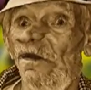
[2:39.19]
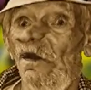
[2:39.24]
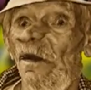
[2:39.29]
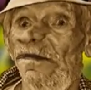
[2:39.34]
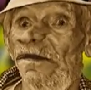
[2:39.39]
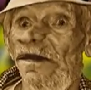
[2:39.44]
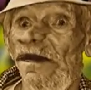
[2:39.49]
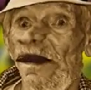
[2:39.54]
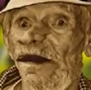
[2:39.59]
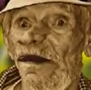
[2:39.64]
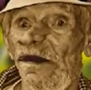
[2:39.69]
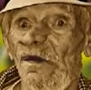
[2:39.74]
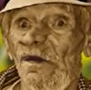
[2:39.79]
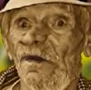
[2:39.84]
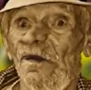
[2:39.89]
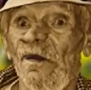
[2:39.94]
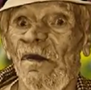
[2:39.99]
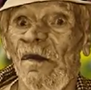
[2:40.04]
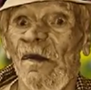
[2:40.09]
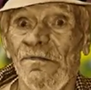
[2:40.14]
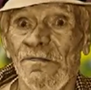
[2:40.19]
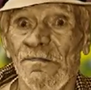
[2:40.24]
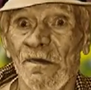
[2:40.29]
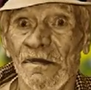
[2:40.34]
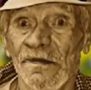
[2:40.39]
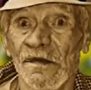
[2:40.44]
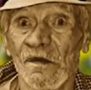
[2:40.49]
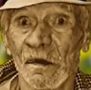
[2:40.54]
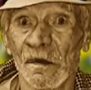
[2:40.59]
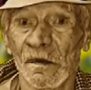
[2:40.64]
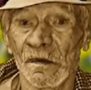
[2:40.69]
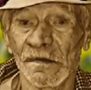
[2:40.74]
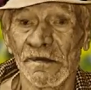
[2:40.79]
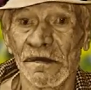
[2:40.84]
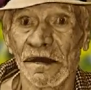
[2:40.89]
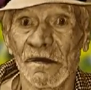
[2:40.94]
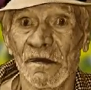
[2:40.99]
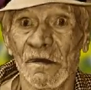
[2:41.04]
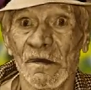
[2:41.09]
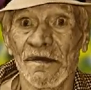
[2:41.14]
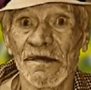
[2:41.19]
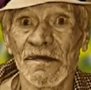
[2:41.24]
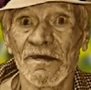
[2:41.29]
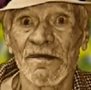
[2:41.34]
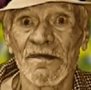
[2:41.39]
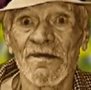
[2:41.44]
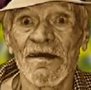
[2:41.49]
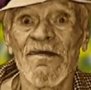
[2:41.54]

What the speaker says: Chinese have said that they would be willing